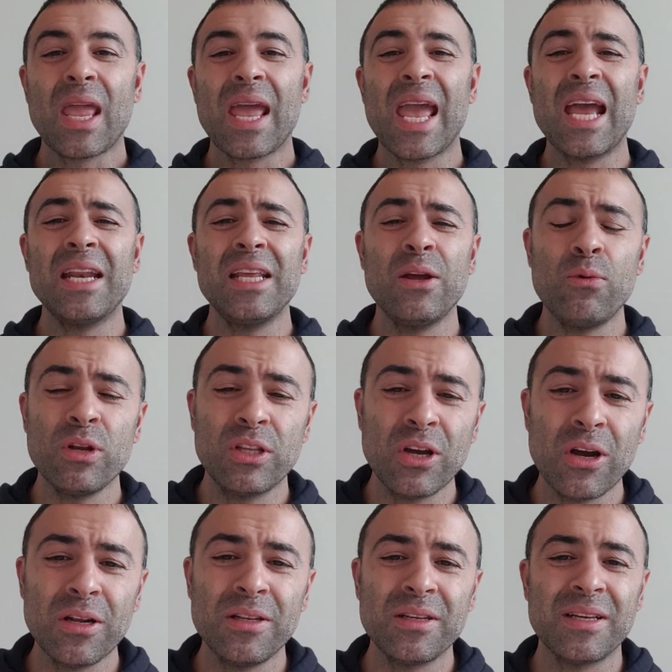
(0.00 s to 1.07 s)
And he
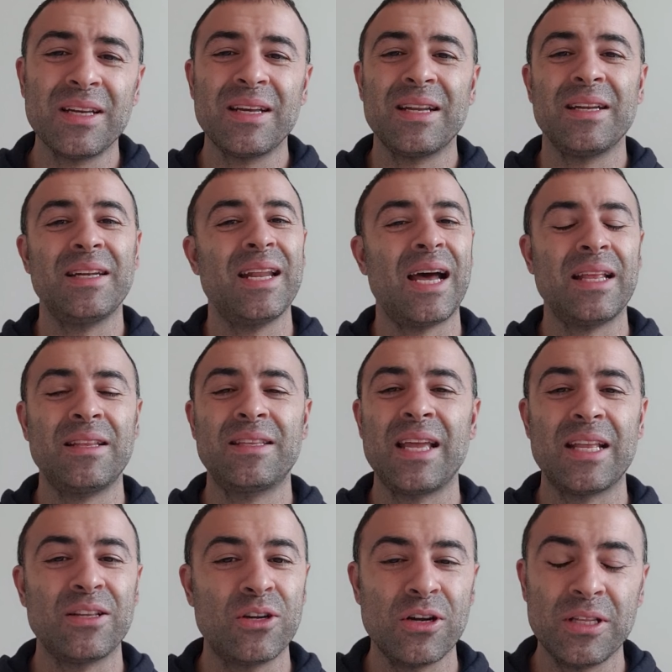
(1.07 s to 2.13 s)
returned not
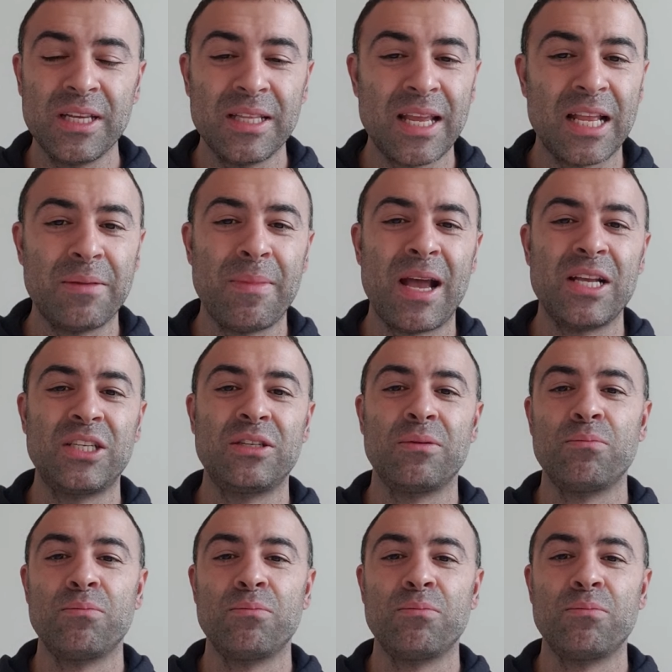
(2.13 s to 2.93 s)
that good in that match,